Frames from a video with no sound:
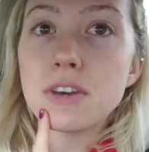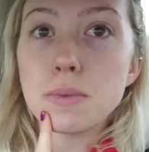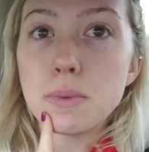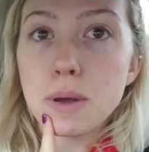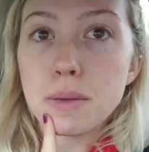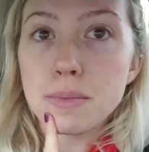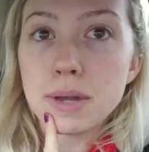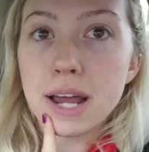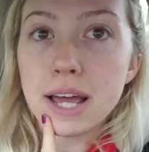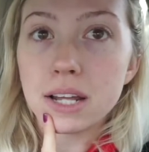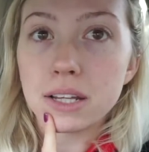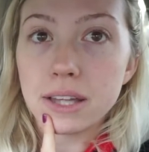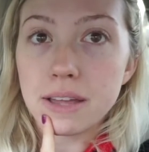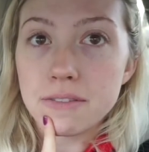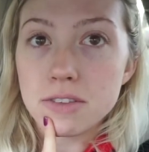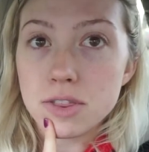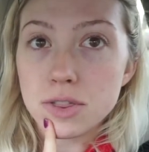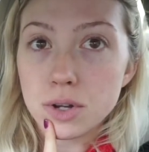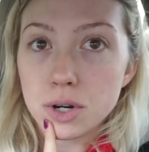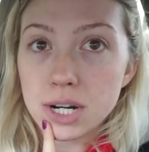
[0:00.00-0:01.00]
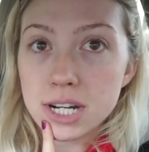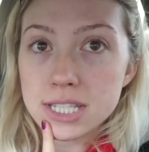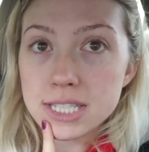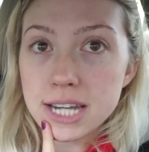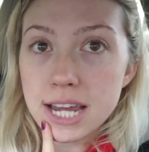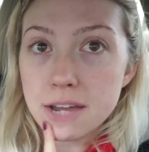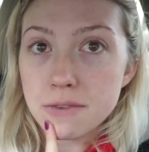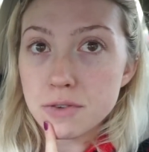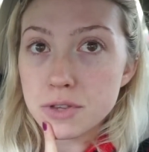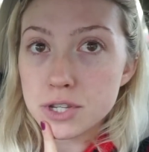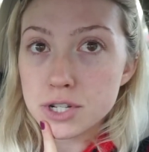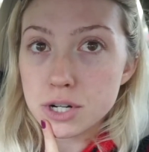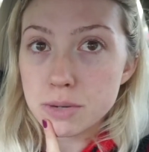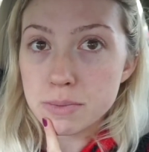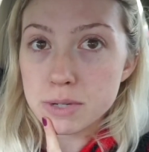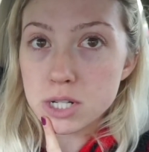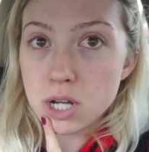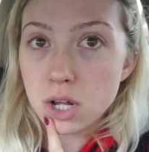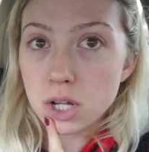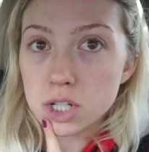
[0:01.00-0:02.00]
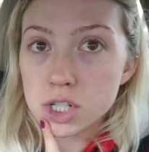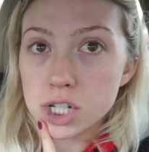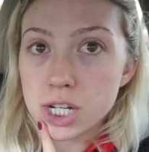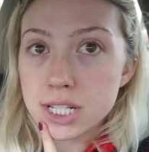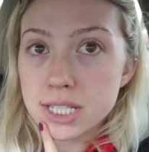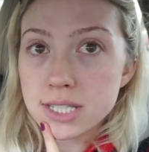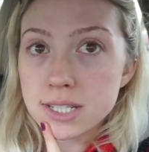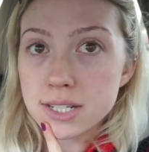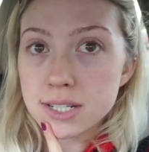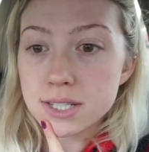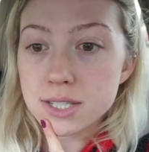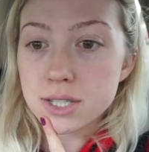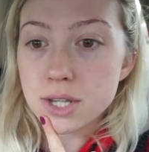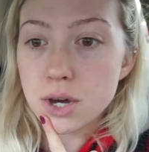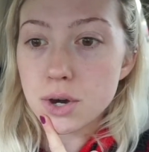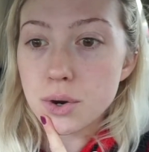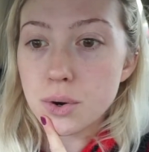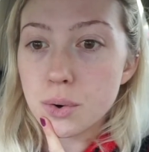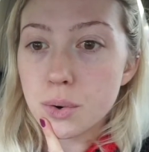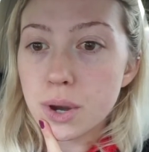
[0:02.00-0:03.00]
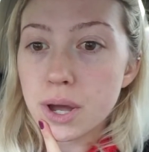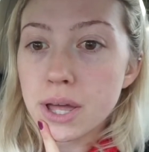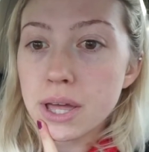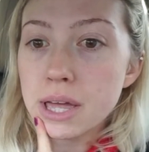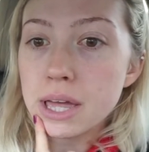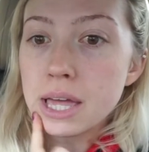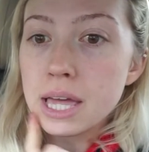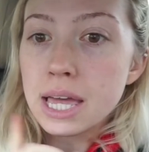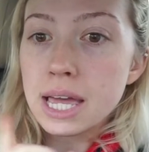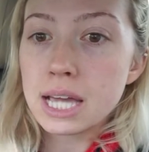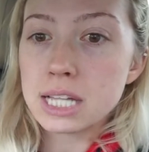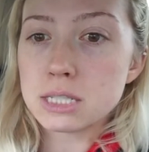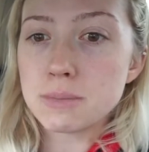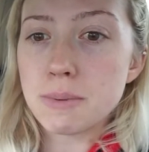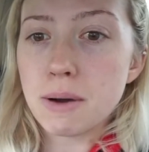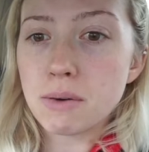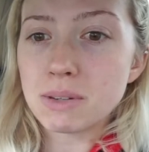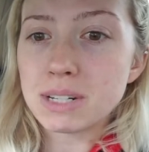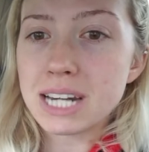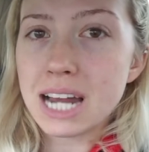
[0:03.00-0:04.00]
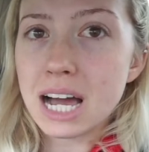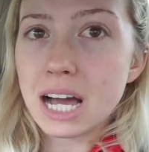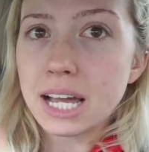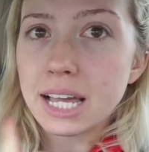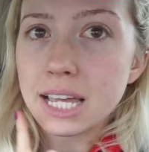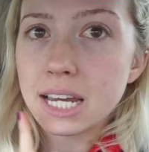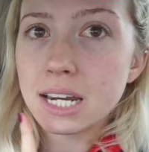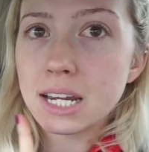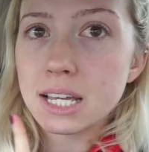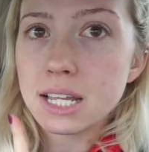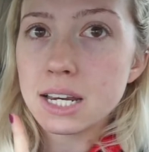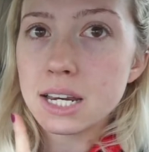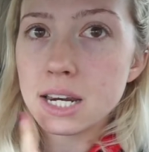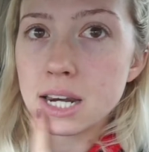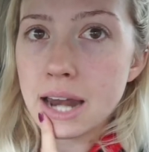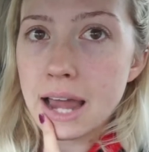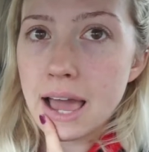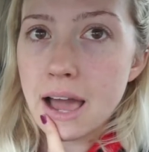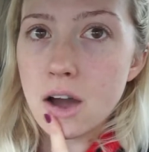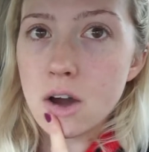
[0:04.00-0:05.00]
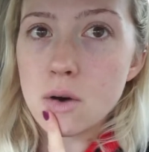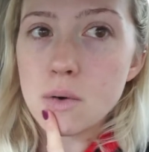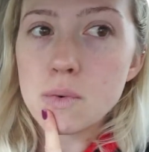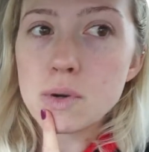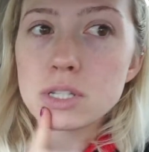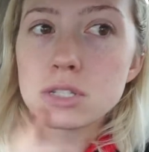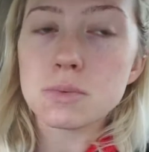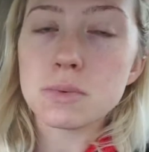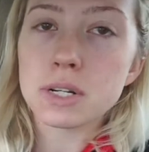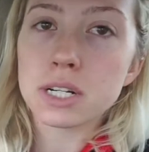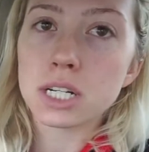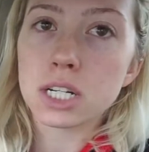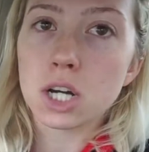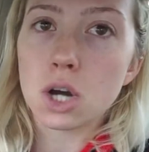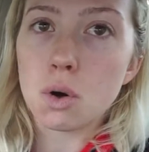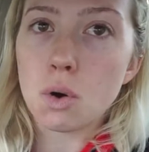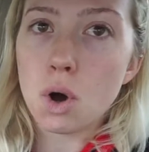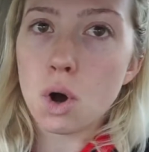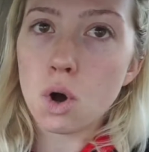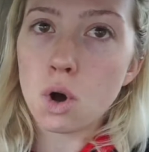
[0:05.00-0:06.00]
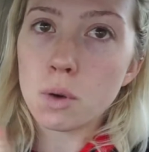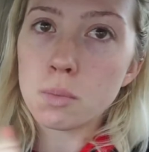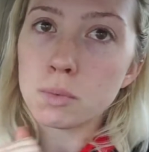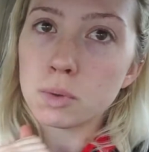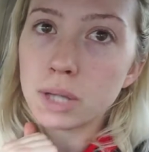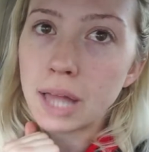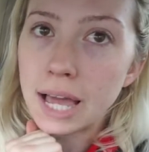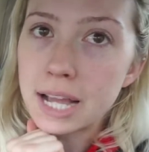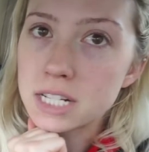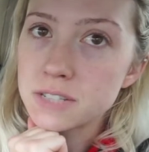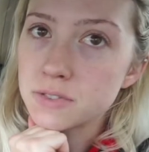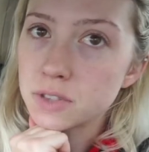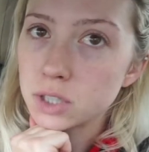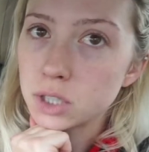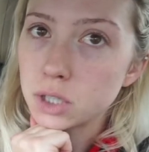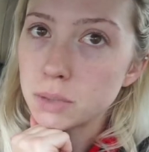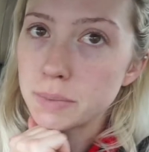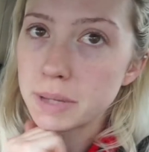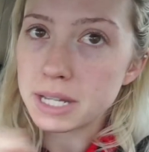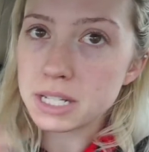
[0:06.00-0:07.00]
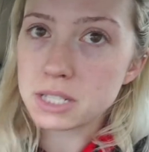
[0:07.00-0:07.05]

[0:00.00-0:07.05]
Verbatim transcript: appointment at 11.30 today for the dermatologist. So it's about nine now. So we're gonna go home, relax for a little bit,